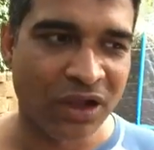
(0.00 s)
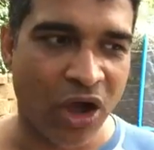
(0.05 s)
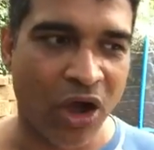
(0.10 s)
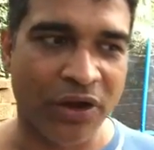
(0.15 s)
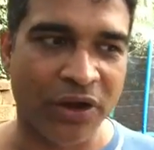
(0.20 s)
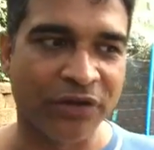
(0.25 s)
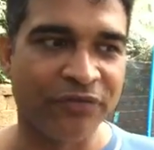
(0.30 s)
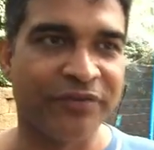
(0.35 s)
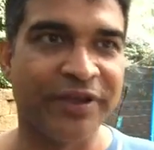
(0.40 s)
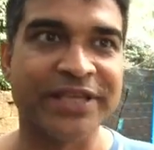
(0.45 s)

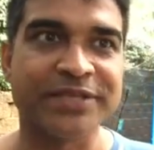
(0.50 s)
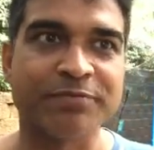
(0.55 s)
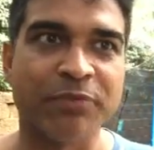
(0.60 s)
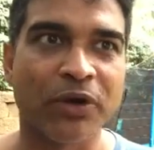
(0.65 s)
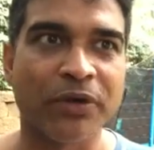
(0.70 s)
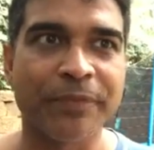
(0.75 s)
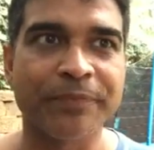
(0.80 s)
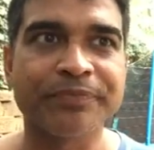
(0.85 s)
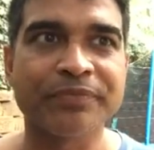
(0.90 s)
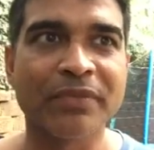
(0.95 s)
or on
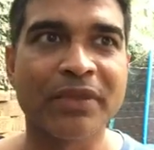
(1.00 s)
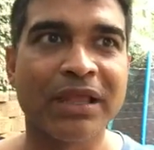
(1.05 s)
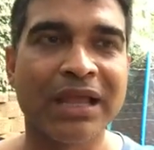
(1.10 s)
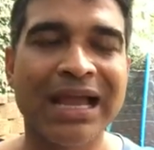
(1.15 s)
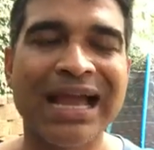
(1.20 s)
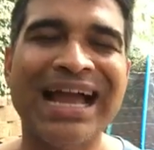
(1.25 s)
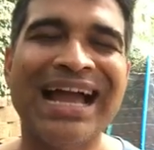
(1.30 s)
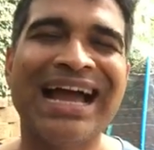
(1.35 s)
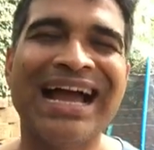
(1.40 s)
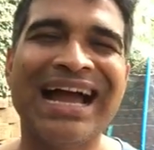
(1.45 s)
Facebook,
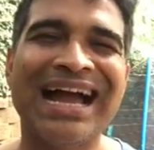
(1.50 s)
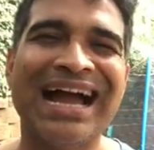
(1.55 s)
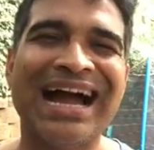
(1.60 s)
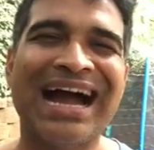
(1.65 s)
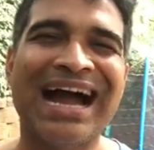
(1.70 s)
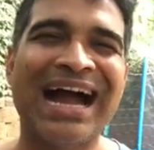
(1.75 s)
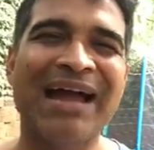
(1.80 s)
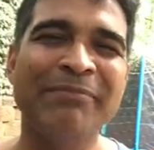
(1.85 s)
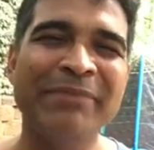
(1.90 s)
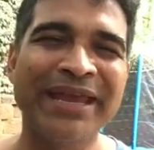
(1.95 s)

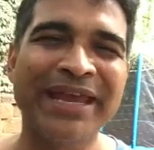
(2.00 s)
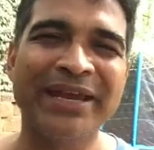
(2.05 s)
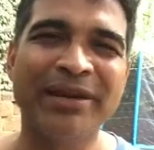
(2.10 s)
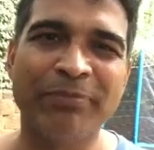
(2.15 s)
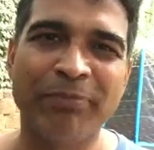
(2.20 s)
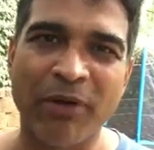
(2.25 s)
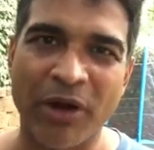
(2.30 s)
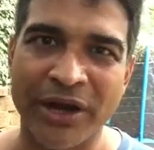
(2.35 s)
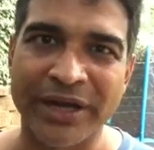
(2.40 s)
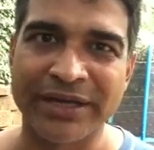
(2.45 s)
I make it a
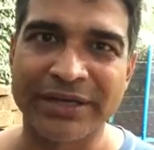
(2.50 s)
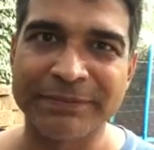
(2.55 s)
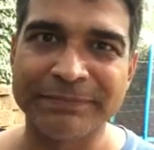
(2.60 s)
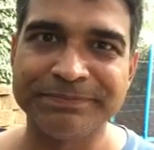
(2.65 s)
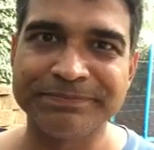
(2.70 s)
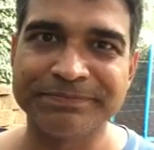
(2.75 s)
point